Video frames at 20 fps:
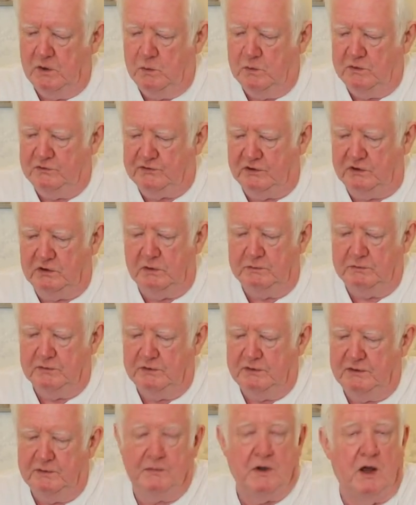which are
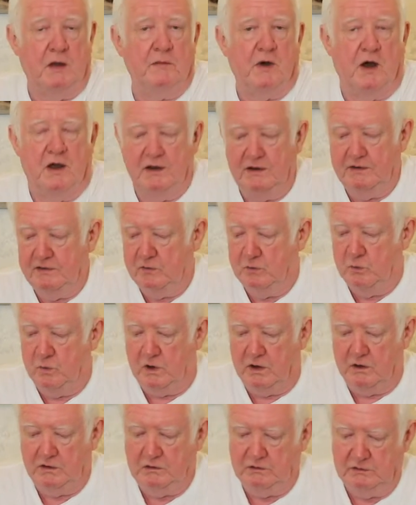numbered in my mind
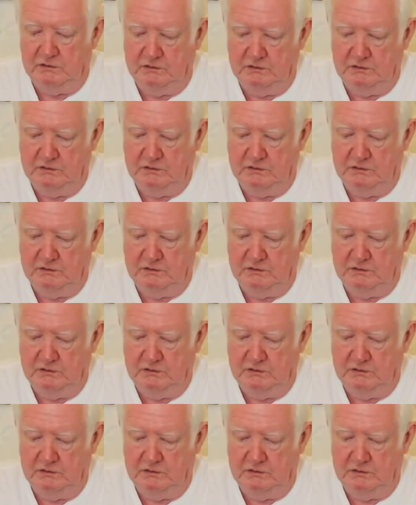1,